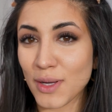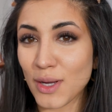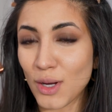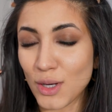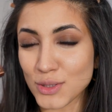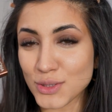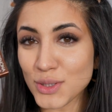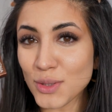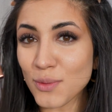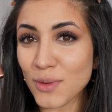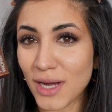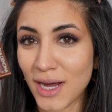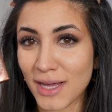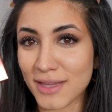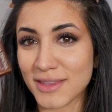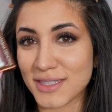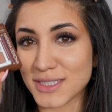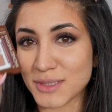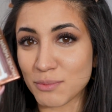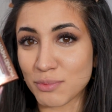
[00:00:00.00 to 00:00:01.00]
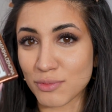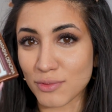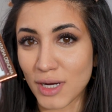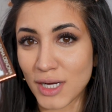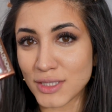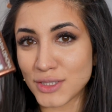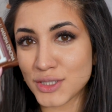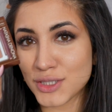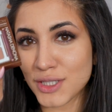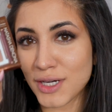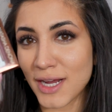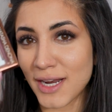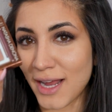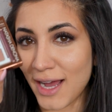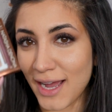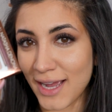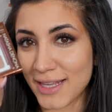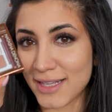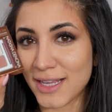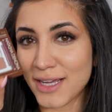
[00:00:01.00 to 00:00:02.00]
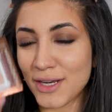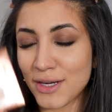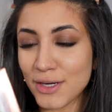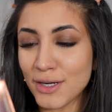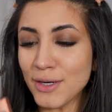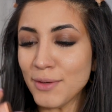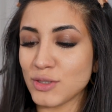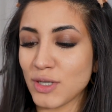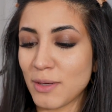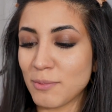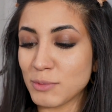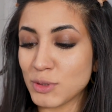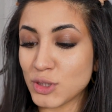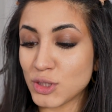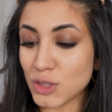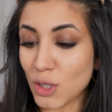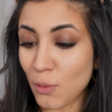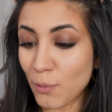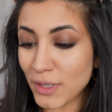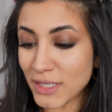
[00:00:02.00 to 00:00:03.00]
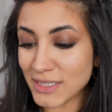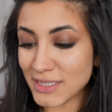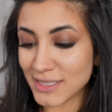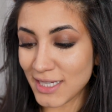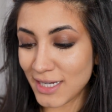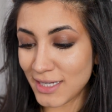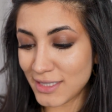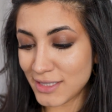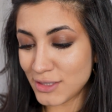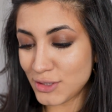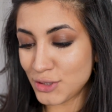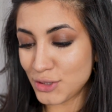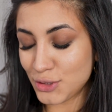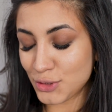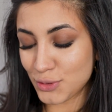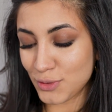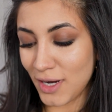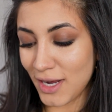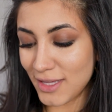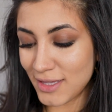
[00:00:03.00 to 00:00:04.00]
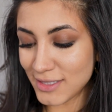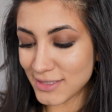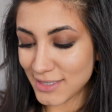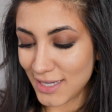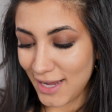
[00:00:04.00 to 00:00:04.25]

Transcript: I also got this bronzer and highlighter. So I'm so excited to try this